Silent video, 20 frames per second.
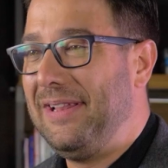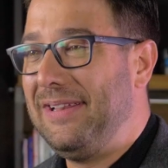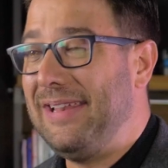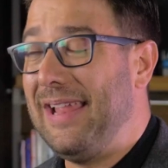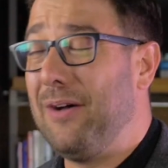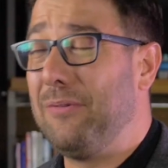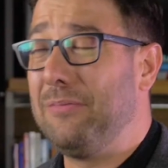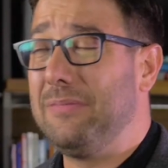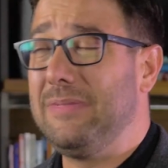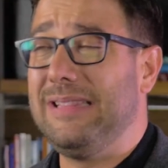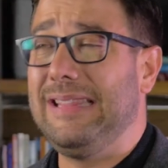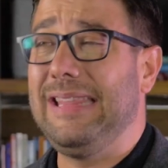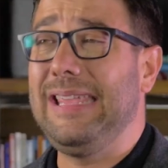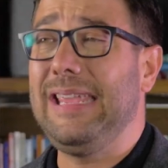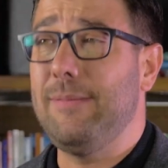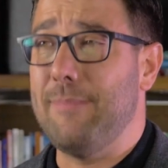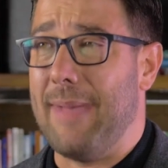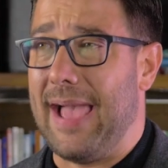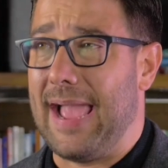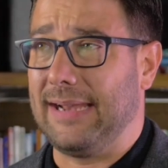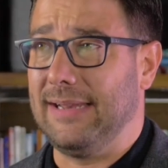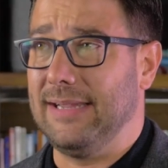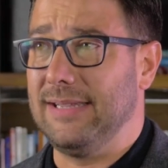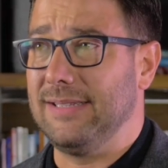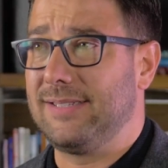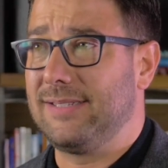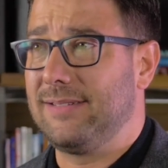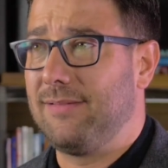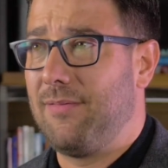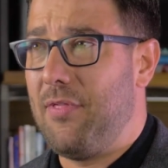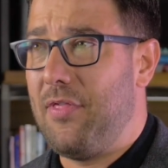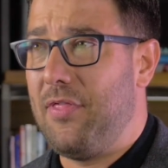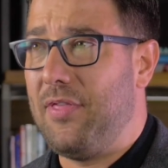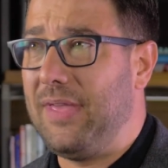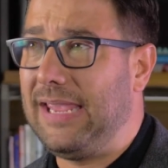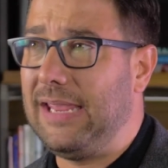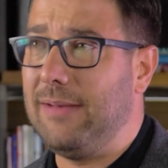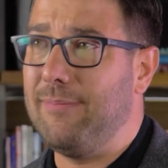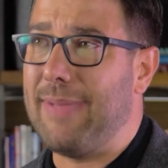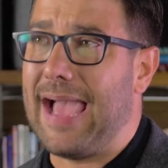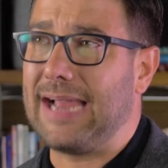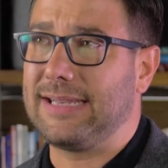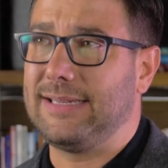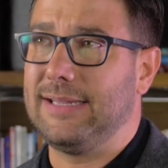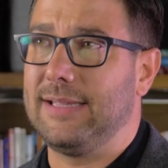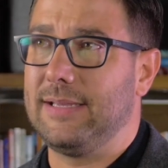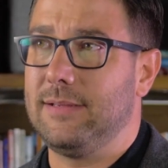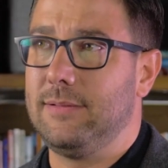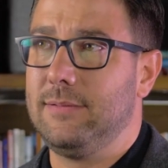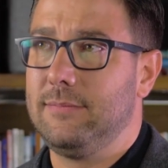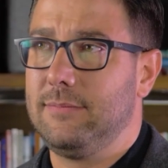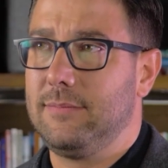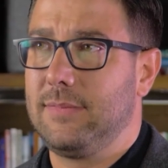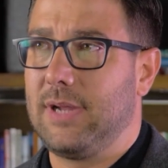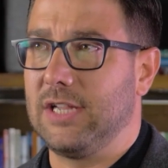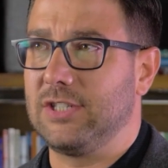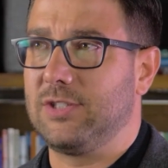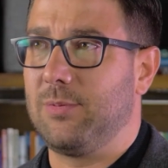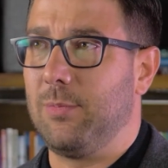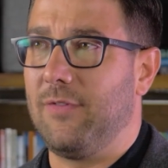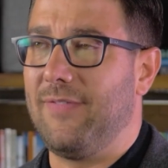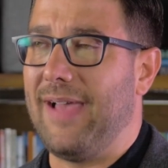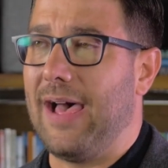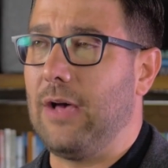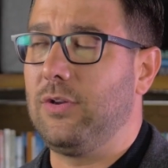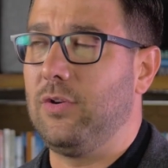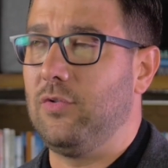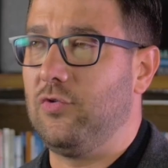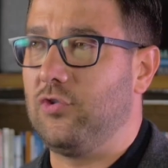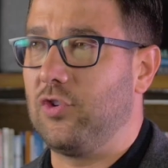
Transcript: Now, lead magnets, thinking back to the customer value